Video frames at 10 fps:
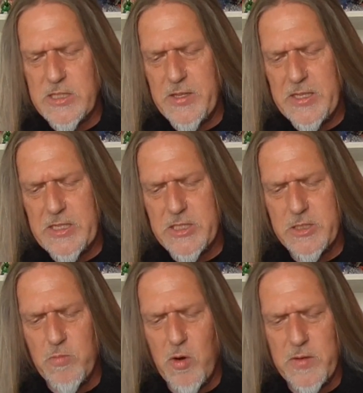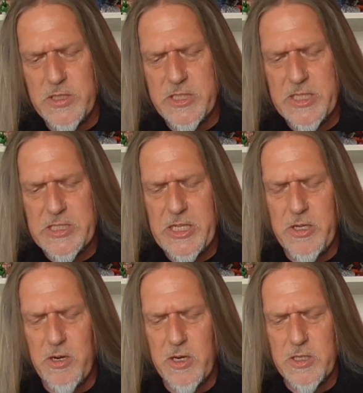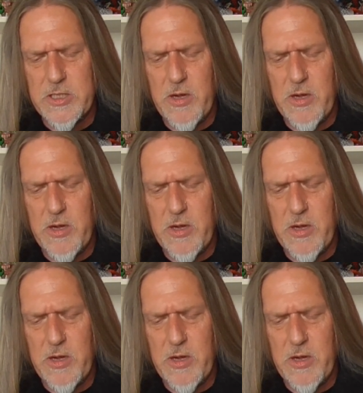I think this is more than 60 cards.